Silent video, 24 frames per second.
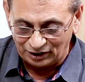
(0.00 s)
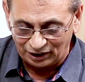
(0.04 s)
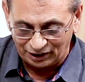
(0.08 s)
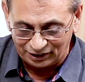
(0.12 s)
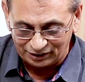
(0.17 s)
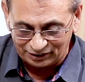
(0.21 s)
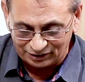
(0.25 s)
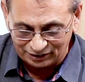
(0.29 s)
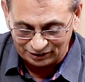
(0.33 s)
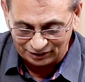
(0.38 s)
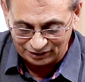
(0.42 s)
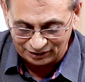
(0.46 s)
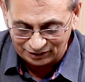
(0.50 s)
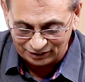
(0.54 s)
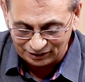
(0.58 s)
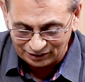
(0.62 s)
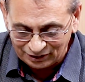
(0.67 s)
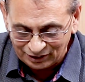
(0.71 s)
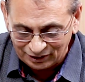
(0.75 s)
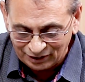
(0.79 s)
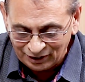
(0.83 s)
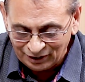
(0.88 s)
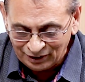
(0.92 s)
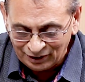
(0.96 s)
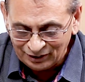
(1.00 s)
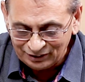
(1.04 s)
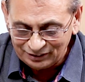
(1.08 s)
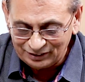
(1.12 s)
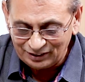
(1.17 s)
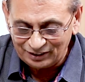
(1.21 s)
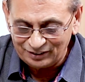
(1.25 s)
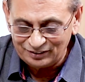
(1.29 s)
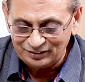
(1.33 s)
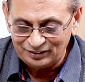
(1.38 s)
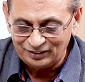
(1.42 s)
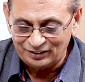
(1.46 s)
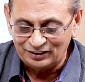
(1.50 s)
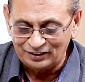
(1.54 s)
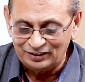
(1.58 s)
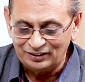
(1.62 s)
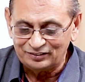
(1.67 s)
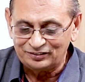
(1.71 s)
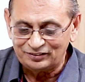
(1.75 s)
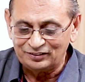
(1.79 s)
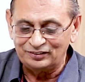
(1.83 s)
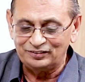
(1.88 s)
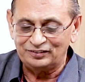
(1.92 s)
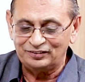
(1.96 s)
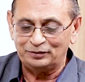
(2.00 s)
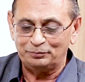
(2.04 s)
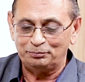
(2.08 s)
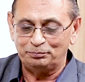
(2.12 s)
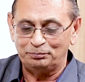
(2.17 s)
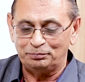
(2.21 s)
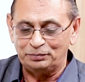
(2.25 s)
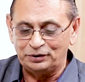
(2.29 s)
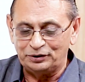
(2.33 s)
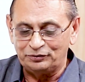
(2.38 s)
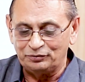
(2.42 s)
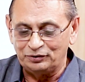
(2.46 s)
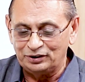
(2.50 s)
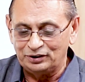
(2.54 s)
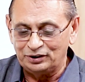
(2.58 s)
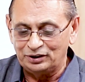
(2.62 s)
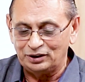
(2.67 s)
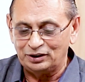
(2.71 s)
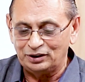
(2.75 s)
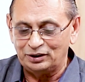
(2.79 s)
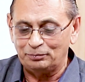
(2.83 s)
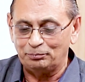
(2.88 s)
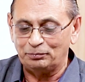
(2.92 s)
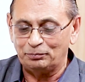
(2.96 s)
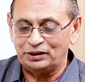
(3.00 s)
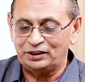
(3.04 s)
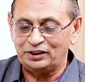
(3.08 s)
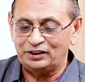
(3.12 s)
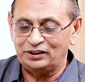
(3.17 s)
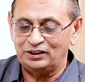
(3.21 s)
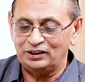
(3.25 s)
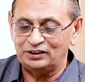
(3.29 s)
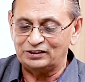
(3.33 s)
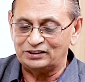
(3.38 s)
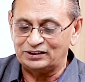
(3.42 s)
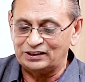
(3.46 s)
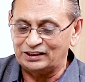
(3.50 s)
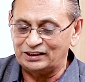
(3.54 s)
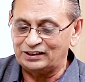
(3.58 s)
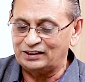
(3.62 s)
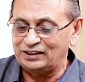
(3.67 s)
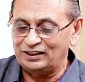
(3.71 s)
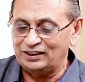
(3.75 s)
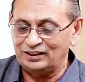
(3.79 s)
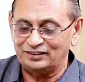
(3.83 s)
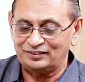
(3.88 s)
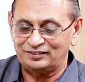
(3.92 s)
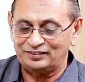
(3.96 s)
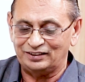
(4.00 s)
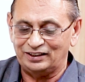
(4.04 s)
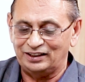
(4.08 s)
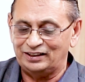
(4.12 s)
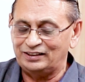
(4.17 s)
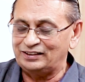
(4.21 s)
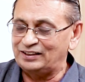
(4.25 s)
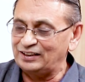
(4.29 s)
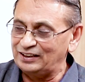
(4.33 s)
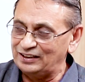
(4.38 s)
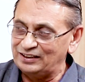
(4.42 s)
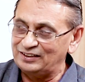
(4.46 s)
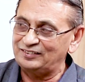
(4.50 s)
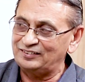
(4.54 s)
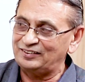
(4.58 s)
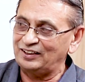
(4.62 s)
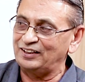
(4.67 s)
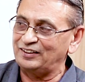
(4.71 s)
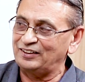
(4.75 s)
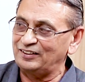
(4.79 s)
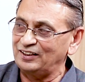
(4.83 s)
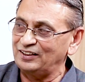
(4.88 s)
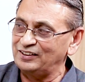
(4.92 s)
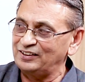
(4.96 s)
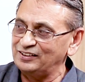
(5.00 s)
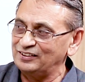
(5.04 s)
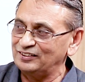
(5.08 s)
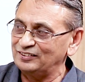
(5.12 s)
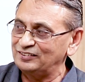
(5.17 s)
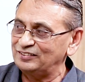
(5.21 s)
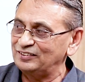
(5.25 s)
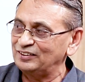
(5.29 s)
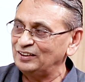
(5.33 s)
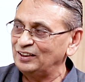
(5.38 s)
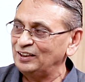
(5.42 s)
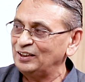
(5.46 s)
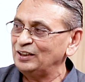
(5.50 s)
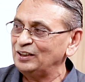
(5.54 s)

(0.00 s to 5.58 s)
like there is a relationship between the material thickness and the inside radius.